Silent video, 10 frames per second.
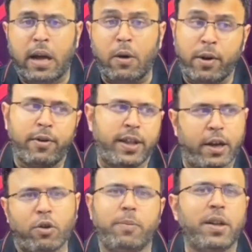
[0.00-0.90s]
However, there
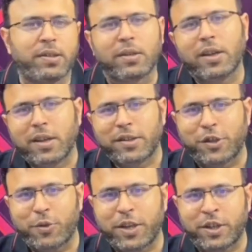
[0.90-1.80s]
could be a
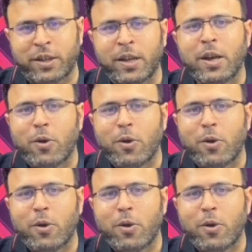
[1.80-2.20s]
situation